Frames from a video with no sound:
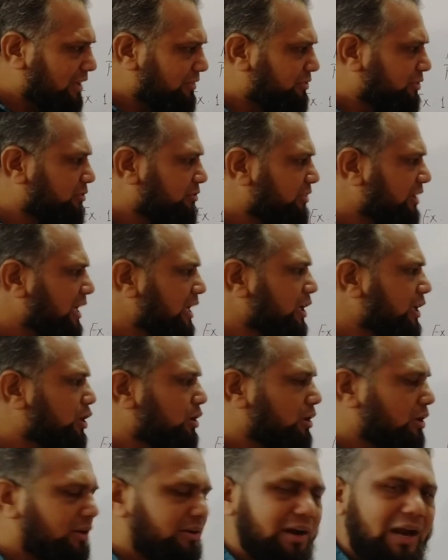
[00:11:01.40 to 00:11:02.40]
if
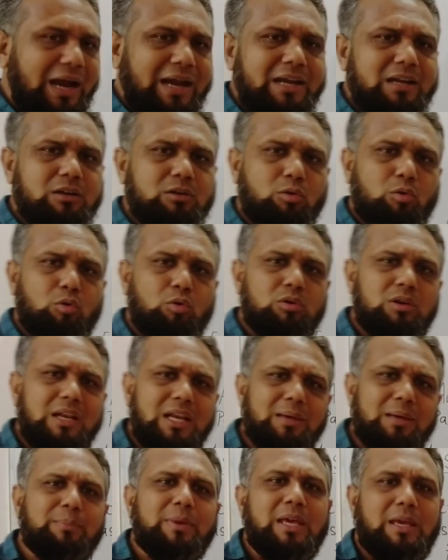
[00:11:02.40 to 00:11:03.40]
we write
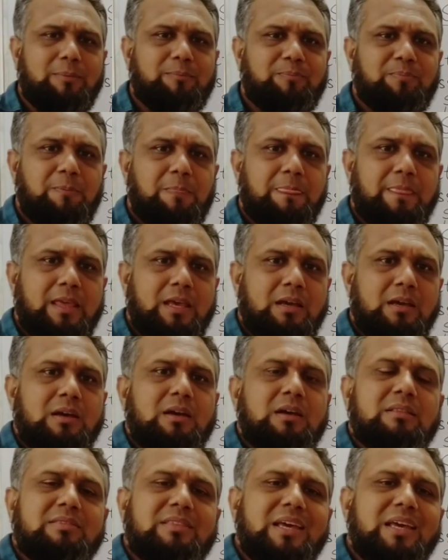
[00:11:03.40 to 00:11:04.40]
only me,
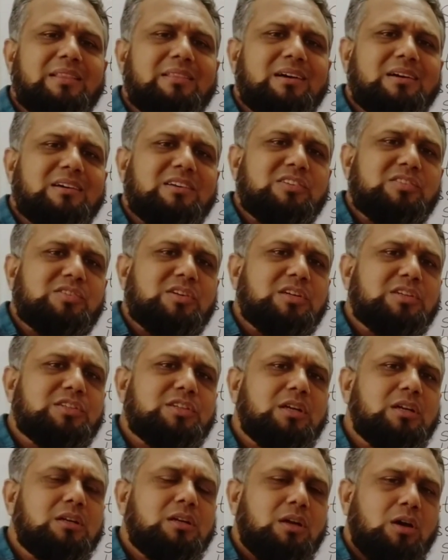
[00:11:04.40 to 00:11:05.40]
then the
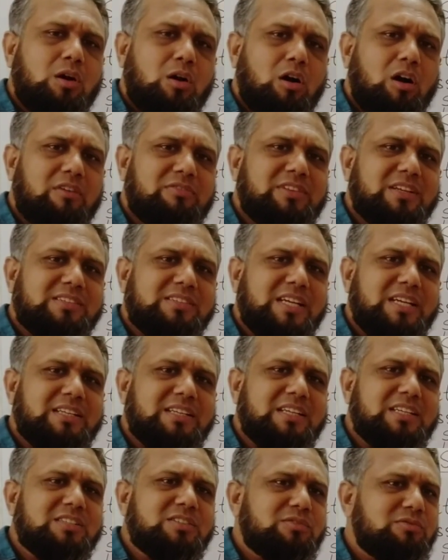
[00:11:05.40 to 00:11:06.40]
construction of the
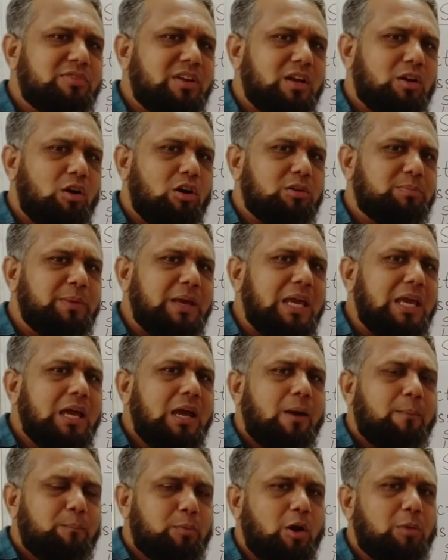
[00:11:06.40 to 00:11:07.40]
sentence will not
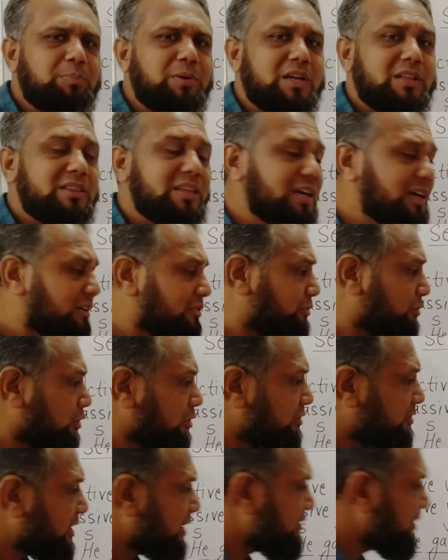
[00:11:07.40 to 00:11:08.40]
be proper,
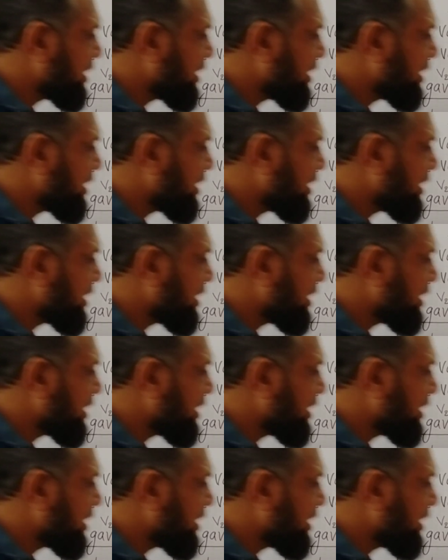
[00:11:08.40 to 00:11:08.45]
therefore we